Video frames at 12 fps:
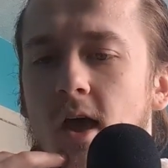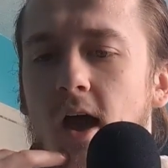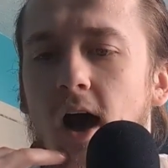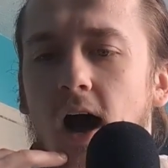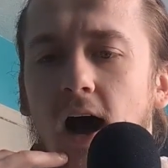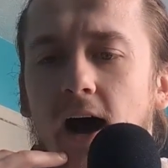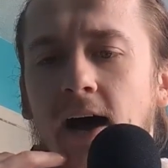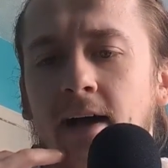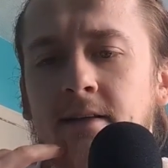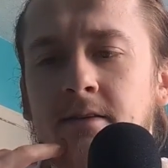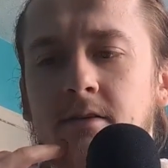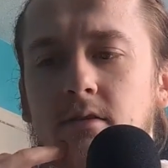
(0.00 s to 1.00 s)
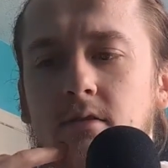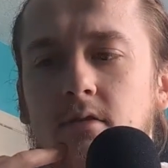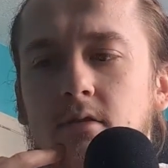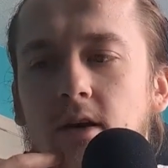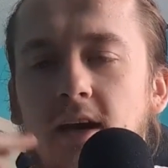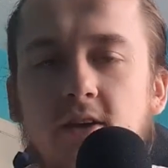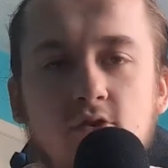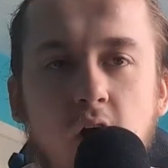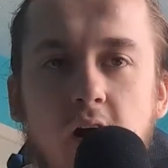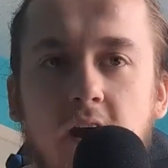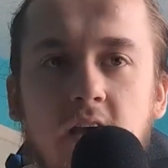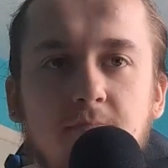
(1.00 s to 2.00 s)
And he's
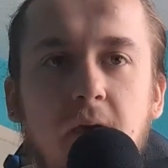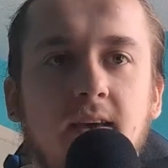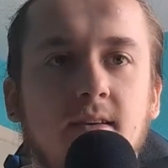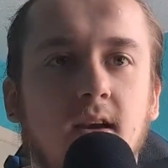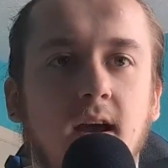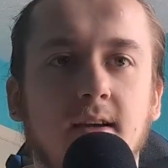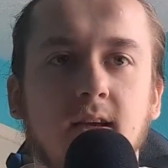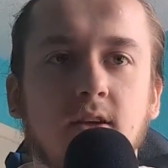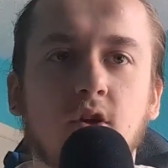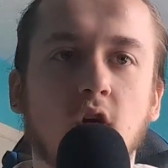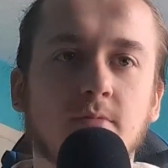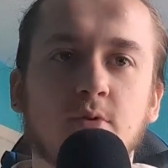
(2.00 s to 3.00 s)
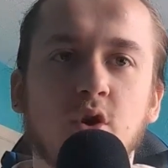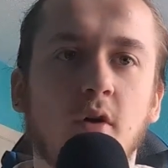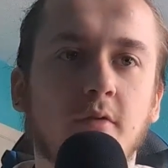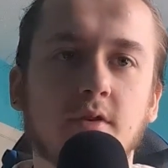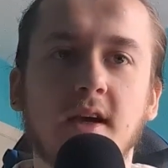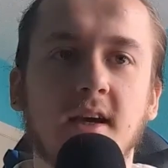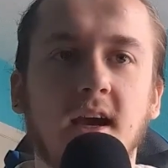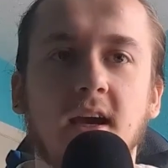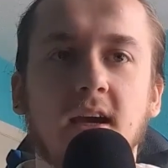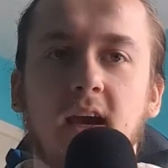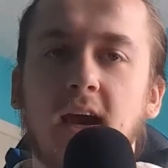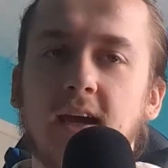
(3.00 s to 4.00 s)
trying his best. Like I say, Cosmo Jarvis,
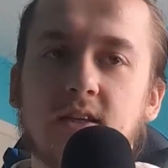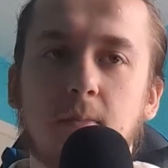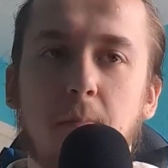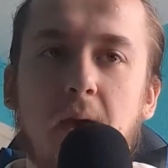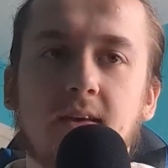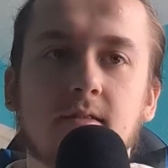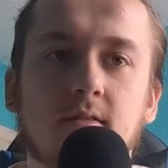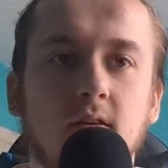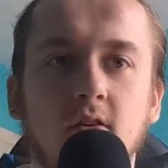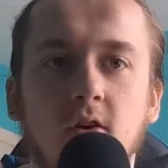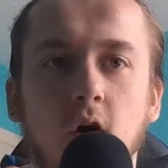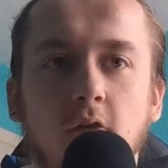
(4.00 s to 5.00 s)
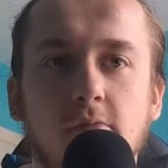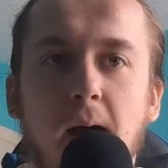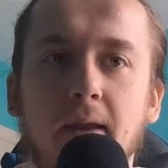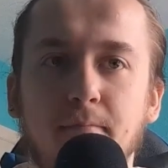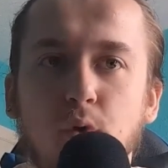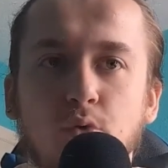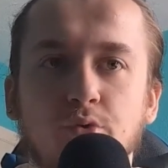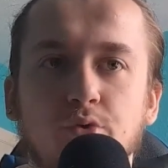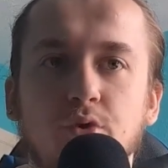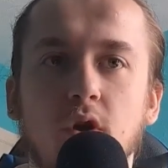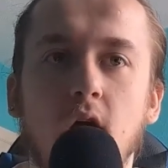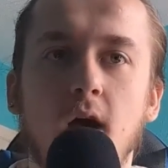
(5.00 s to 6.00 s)
he's the best of a bad bunch,
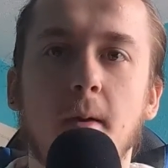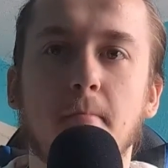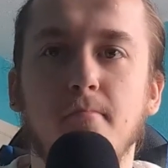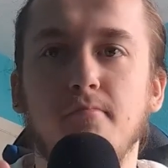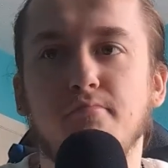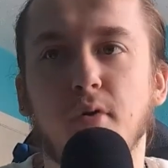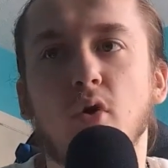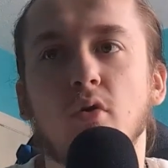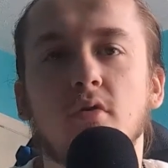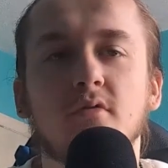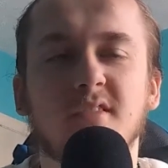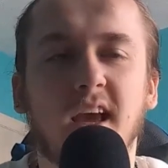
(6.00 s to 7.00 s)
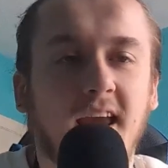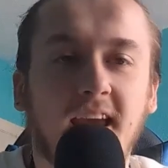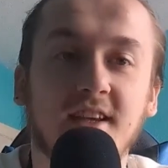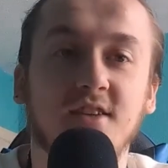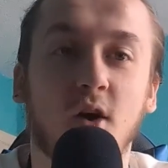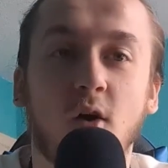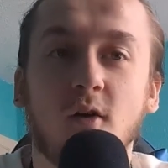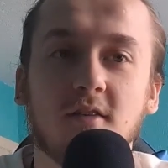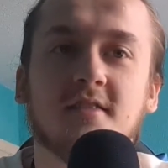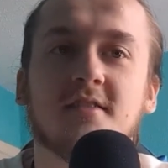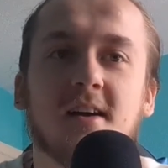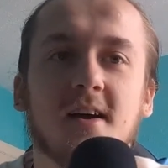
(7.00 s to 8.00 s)
but he's not
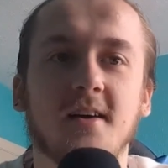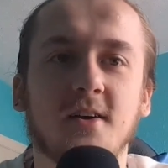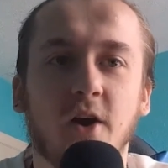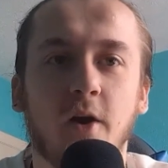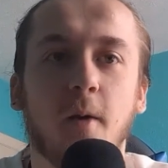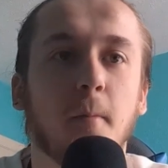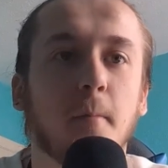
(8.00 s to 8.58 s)
gonna